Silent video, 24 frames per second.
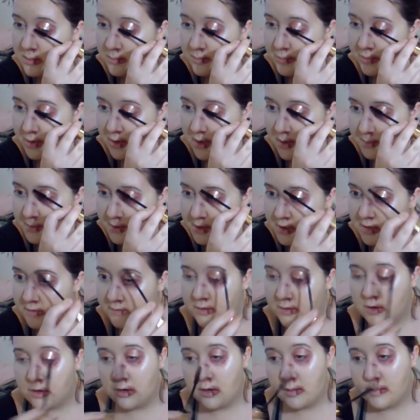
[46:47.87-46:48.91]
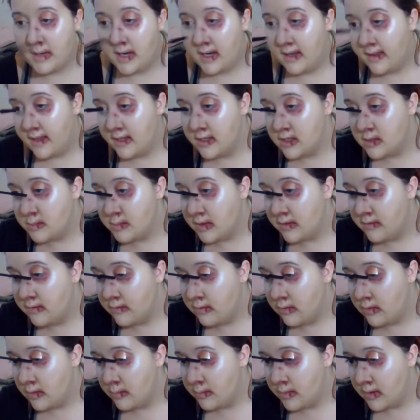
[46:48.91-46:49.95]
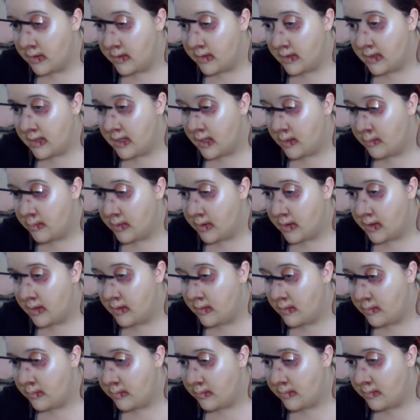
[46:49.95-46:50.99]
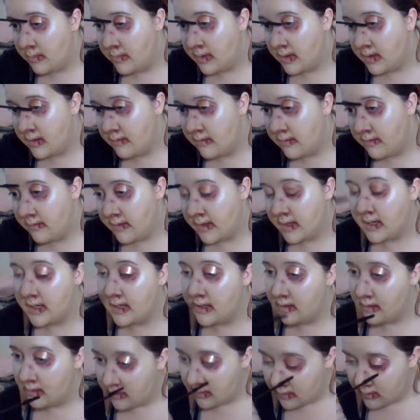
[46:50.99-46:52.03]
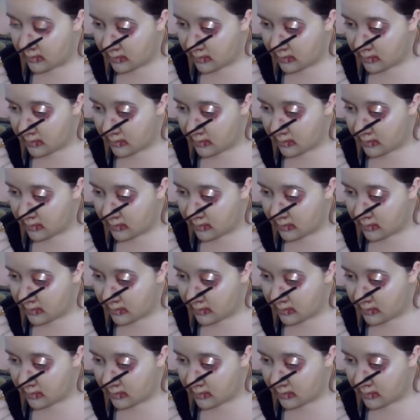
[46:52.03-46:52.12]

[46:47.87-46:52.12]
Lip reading: Probably should have curled my eyelashes before putting the tape on, but fuck it.